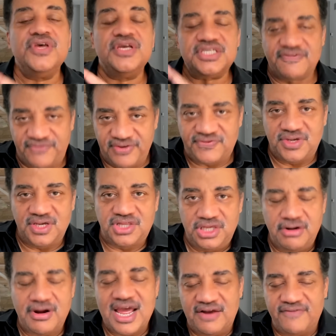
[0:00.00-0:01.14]
is the 50th
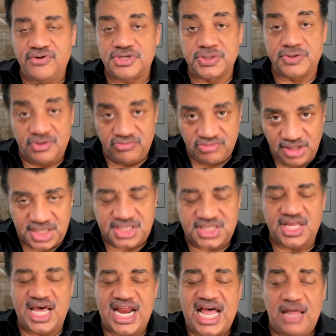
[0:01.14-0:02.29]
year anniversary of the release of
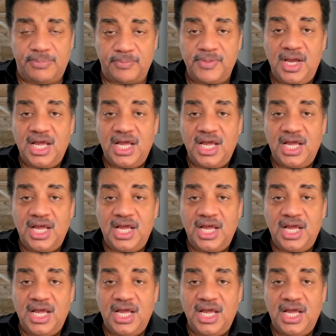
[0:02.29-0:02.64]
that album.